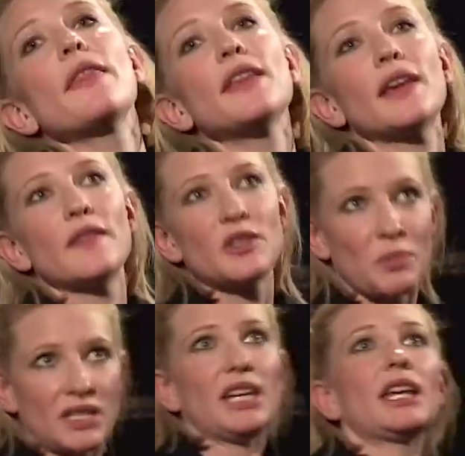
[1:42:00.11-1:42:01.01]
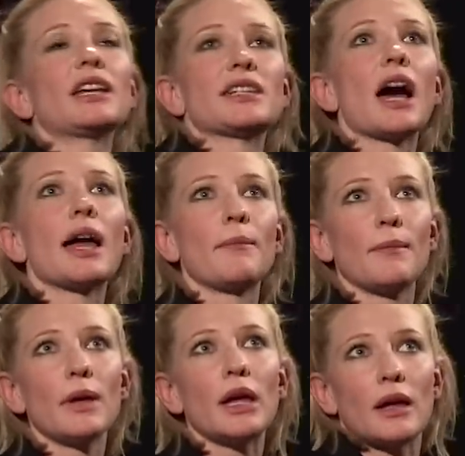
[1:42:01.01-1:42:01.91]
think in this particular time,
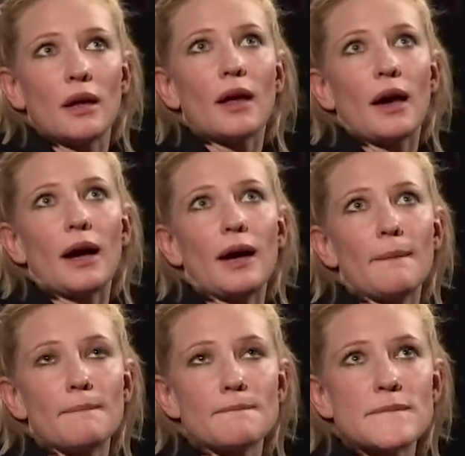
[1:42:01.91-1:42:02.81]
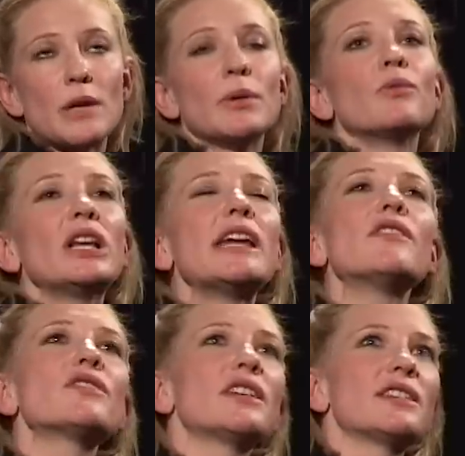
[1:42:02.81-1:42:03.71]
um, it'll be really
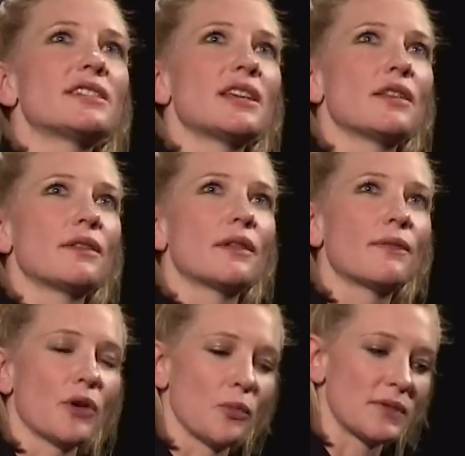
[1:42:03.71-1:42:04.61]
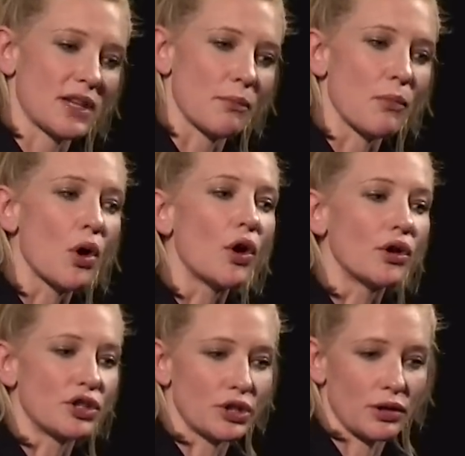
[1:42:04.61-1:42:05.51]
interesting to see that the films that
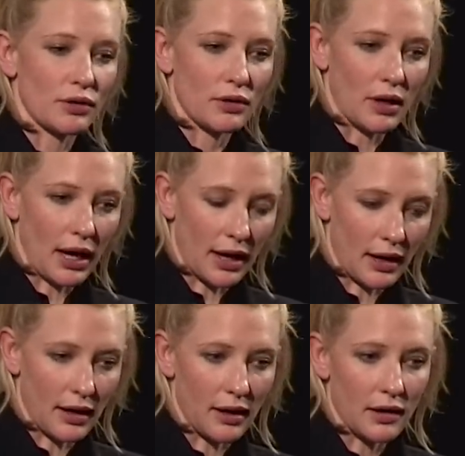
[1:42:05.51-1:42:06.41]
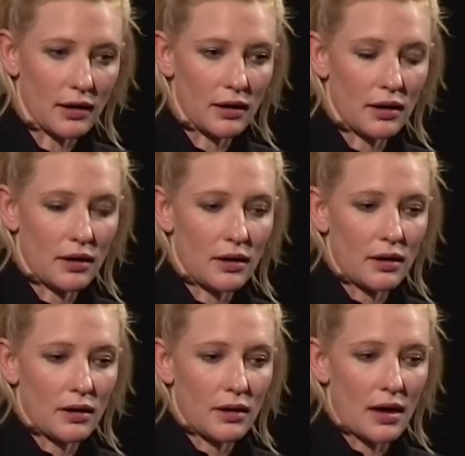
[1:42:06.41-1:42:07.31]
emerge uh,
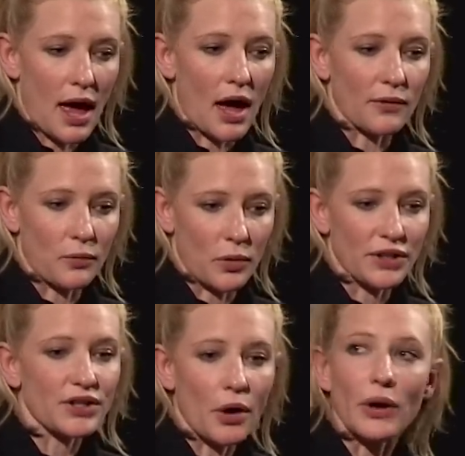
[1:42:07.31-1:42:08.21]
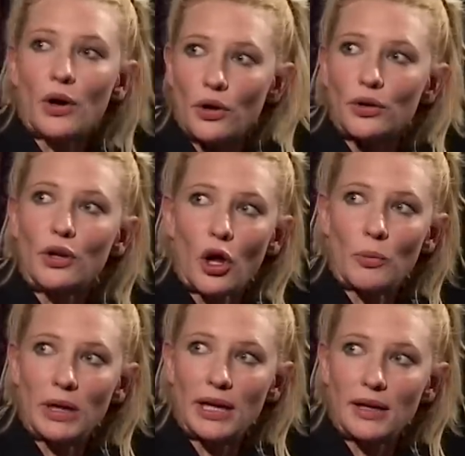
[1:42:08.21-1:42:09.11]
out of what is going on
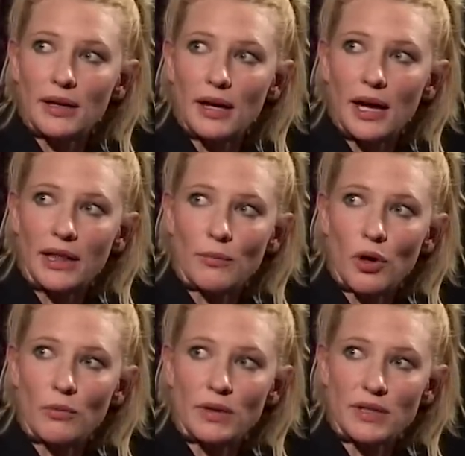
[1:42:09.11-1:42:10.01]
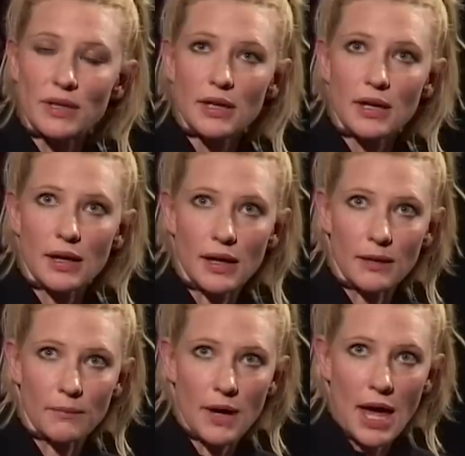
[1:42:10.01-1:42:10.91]
globally at the moment.
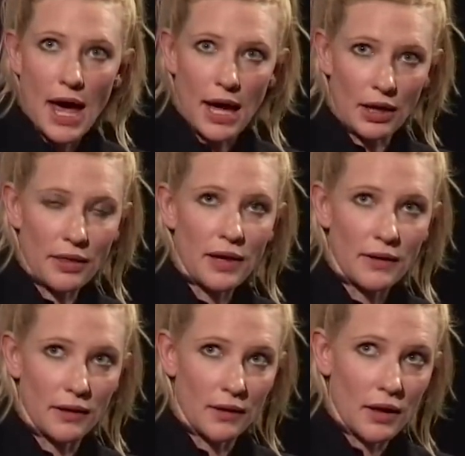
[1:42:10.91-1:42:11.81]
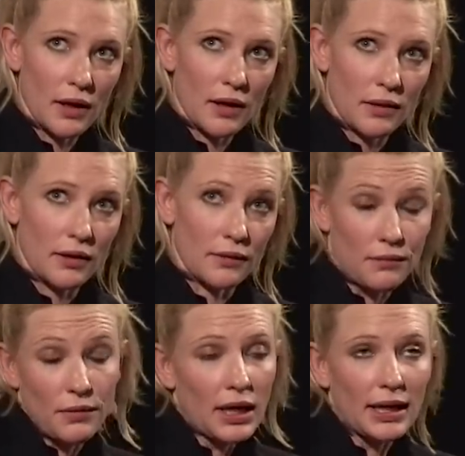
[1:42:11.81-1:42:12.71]
Um, and I think that that
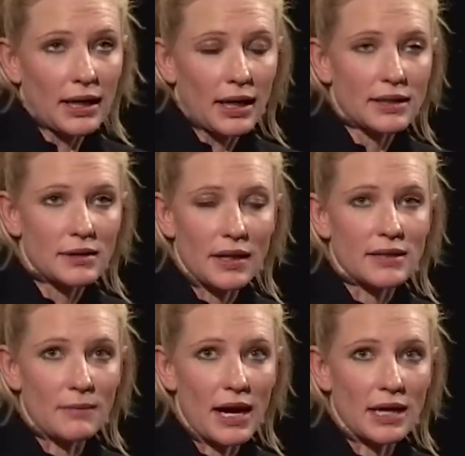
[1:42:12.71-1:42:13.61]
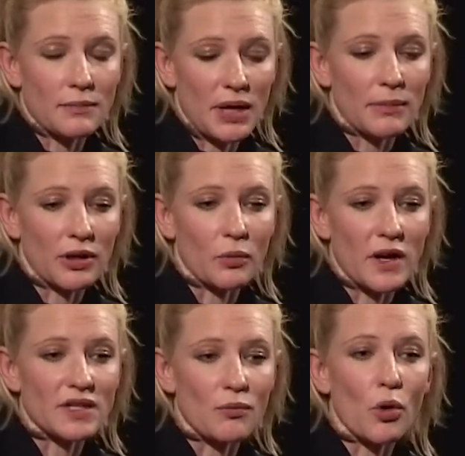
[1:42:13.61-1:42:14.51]
really it's, it's made people in the
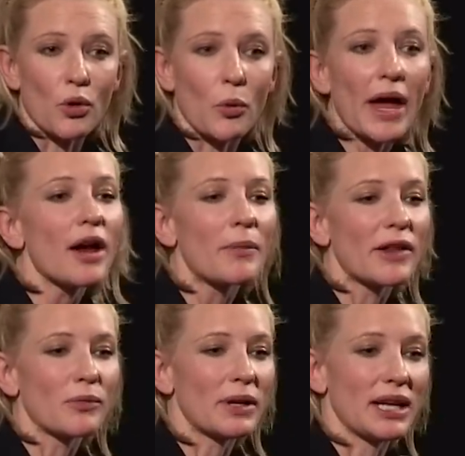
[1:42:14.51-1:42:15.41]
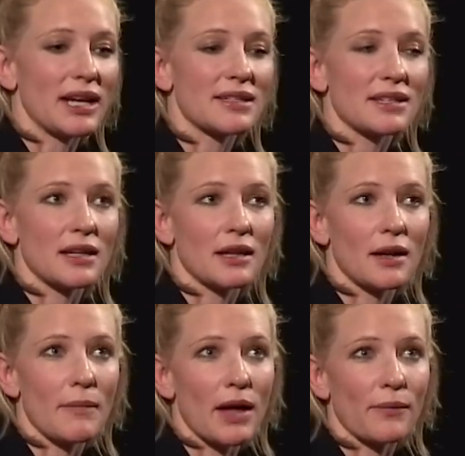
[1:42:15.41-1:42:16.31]
West more aware about the Middle East and
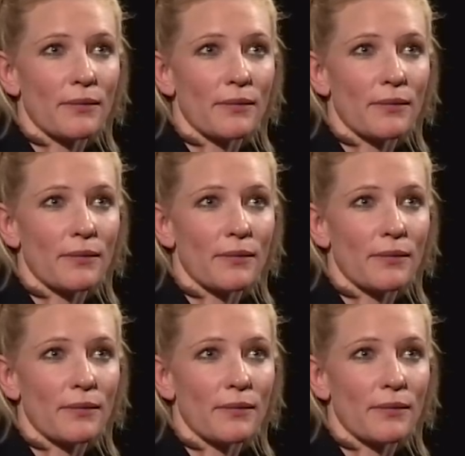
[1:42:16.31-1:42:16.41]
the amount of